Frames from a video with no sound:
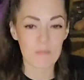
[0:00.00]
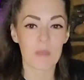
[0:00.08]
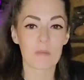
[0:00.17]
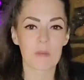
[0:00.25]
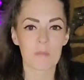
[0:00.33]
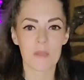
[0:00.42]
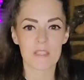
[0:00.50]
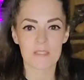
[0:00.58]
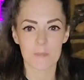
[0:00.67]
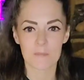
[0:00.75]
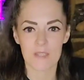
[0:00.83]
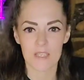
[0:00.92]
Maybe it makes
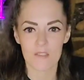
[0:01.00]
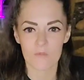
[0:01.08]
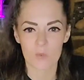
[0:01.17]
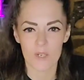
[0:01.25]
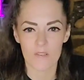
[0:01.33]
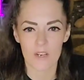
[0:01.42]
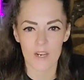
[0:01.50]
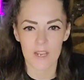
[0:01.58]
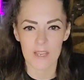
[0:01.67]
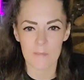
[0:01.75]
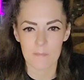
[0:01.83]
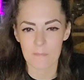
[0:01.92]
them think of whatever I
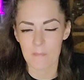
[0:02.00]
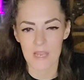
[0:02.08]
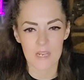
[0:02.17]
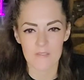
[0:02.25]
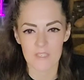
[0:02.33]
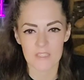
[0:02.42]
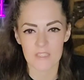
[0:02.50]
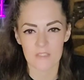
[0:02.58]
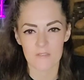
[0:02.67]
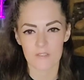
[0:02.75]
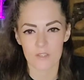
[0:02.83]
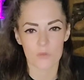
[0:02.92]
am
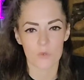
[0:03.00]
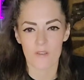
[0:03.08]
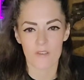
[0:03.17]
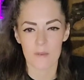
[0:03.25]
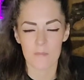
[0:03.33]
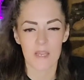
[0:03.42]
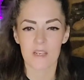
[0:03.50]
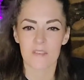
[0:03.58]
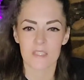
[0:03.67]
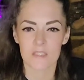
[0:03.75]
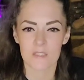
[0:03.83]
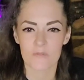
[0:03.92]
manifesting for whoever I'm
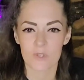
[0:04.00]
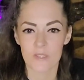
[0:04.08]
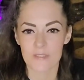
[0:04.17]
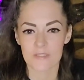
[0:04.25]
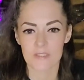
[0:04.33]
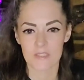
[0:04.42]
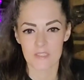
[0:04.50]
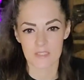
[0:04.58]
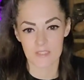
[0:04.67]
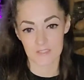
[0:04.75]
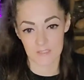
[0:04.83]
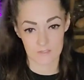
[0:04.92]
manifesting for.
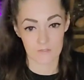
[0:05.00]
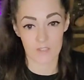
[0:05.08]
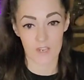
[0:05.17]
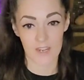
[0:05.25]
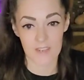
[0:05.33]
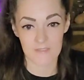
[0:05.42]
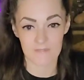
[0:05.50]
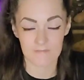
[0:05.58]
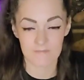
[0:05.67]
Right?